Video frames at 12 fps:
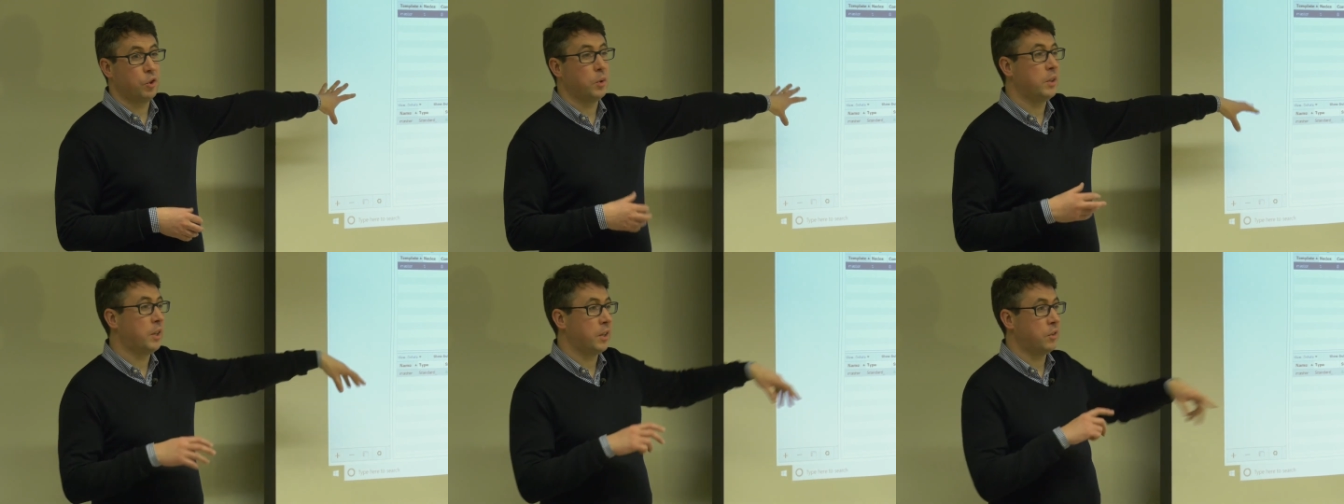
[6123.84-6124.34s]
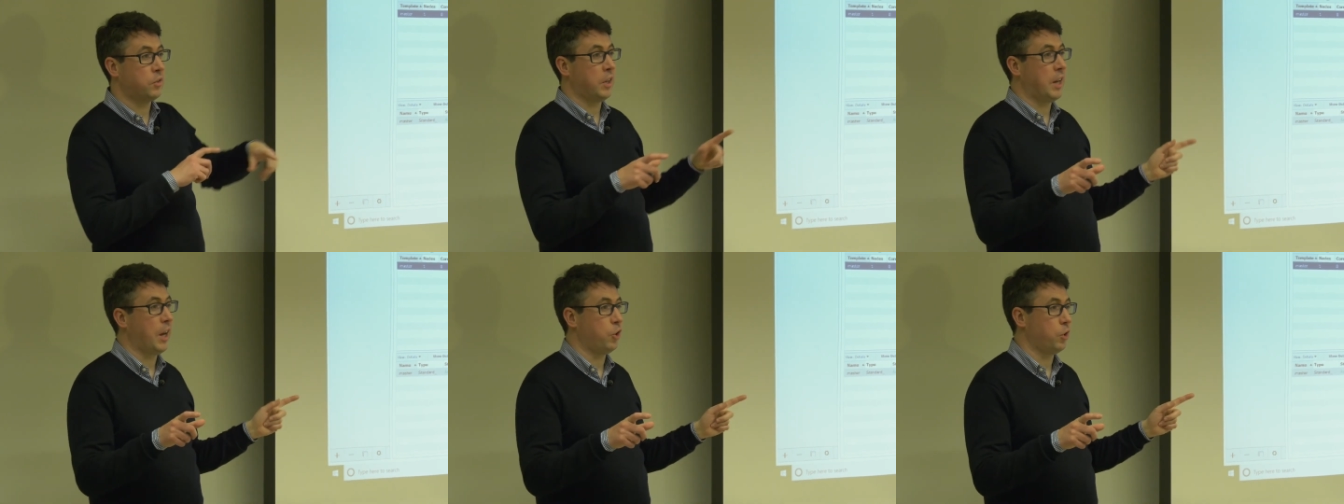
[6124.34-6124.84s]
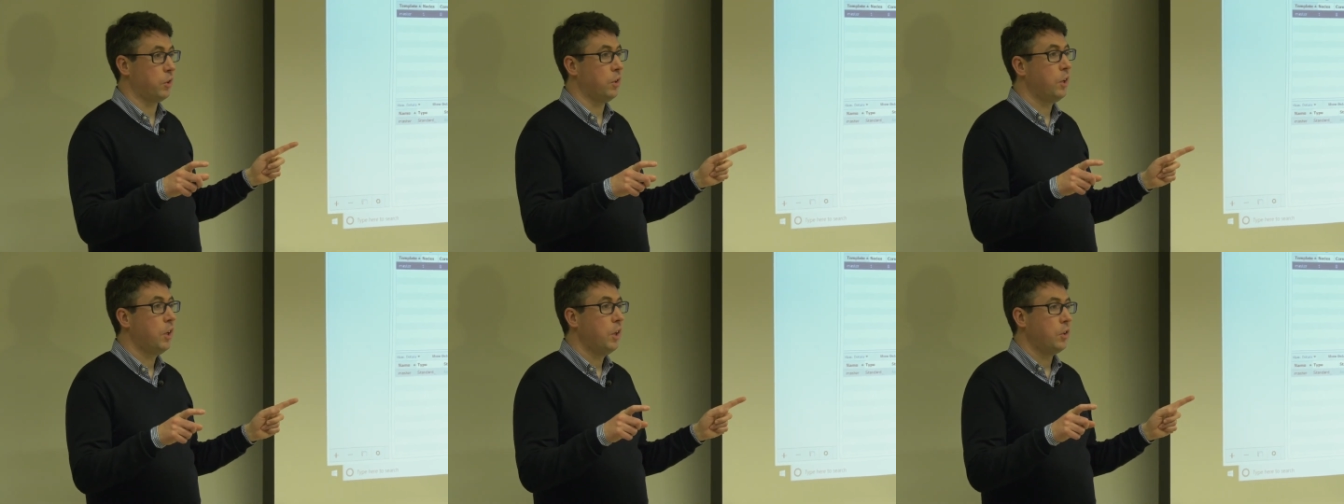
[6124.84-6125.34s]
doing things in Azure.
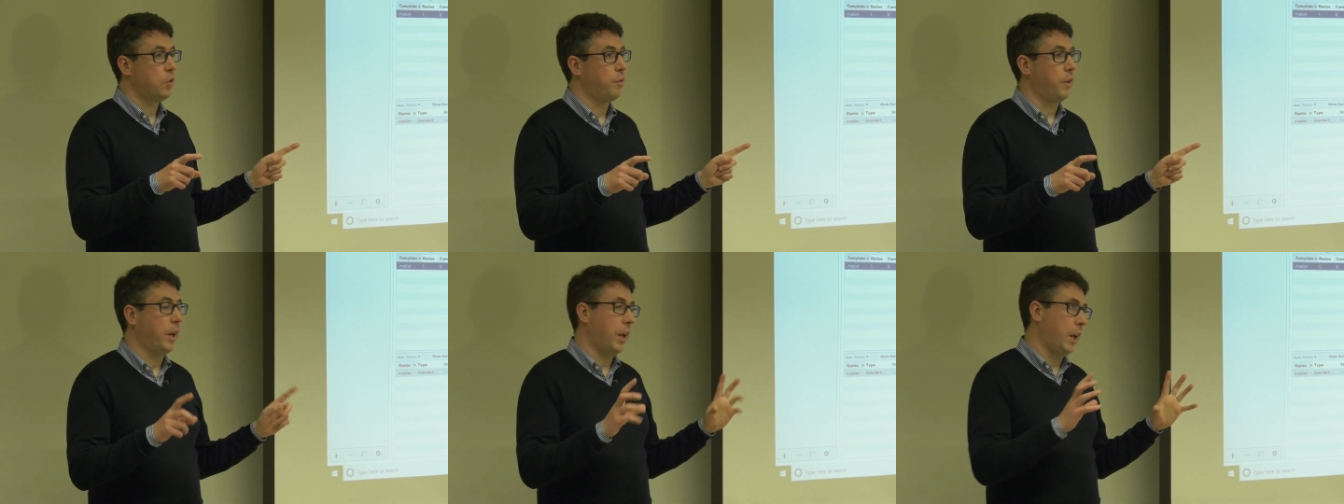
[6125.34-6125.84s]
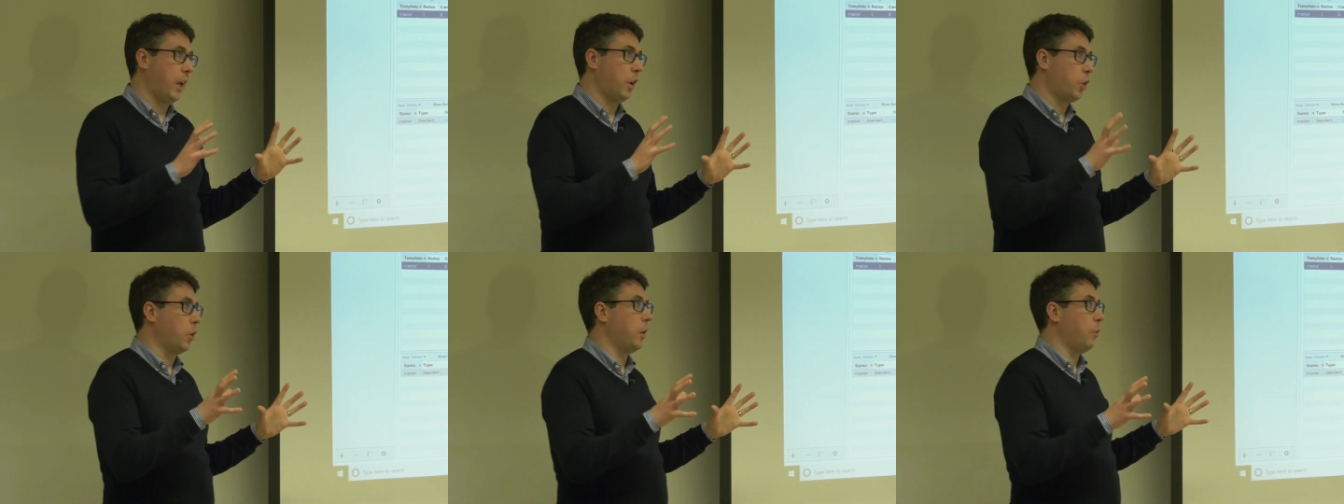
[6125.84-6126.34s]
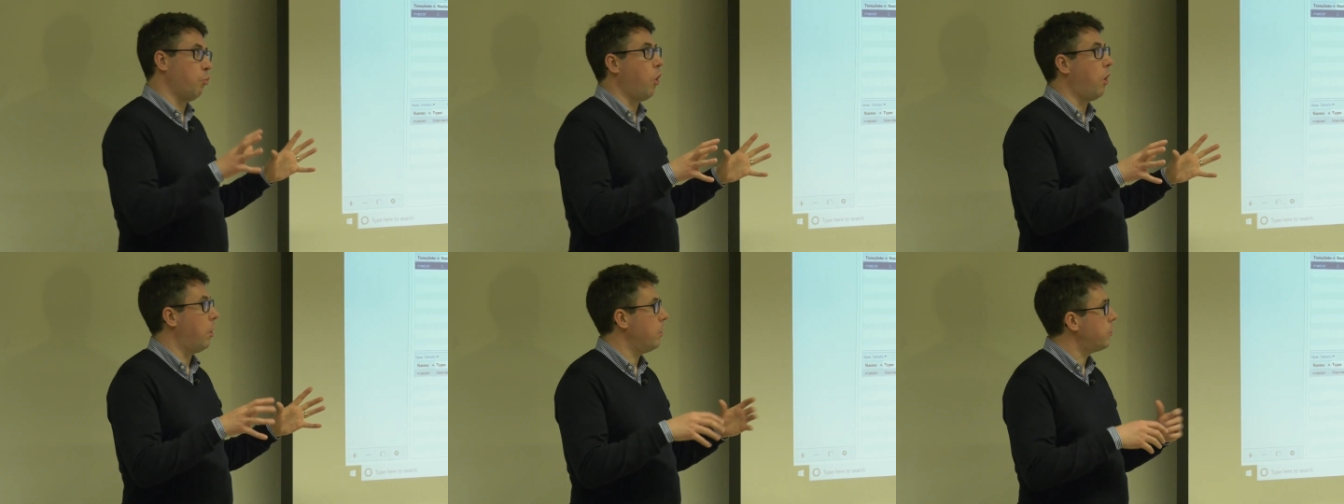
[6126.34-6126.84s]
So
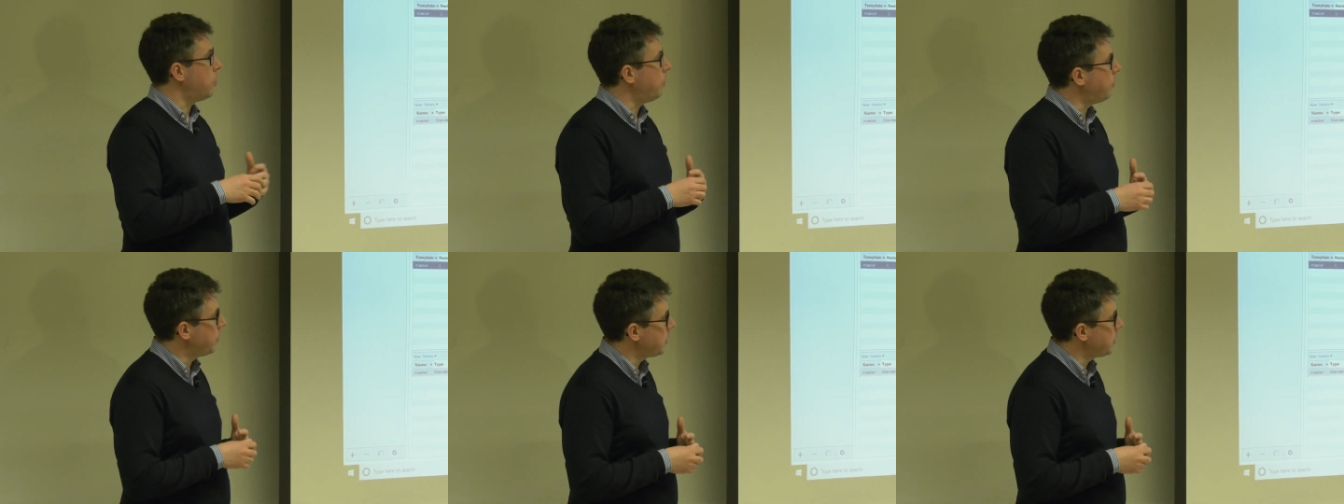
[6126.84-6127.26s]
raw. So for